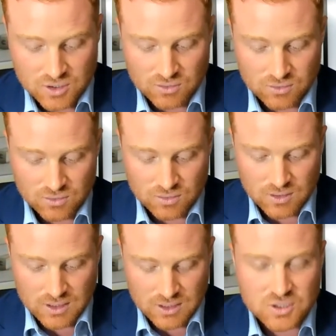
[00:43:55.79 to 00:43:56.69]
and
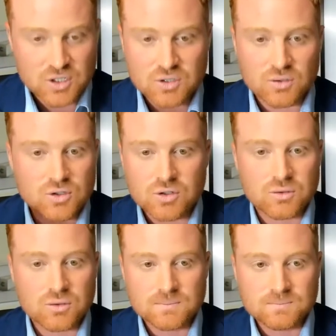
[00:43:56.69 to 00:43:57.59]
uh, and so so
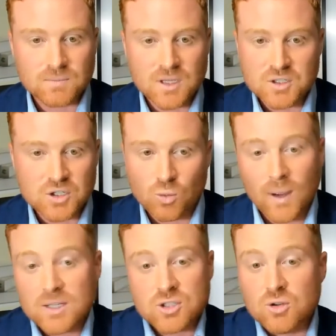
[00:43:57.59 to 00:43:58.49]
it's just not
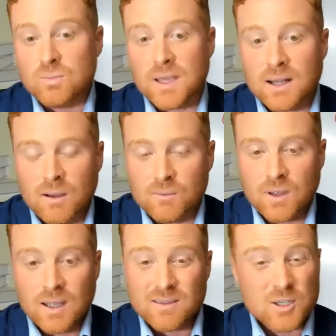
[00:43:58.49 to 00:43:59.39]
true there's no way
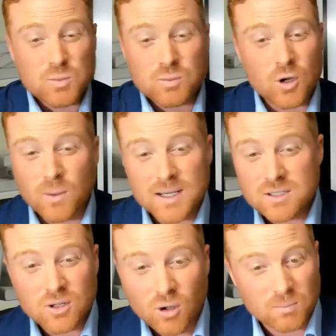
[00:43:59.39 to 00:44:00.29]
to be enough
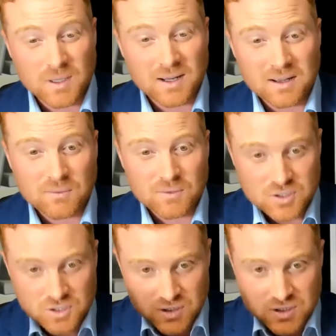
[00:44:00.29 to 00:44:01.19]
there's no way to
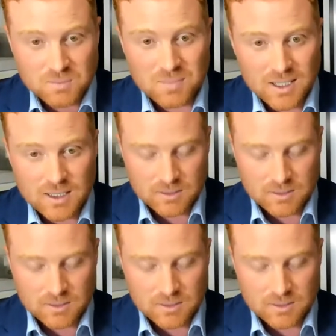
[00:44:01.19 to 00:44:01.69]
not be enough it's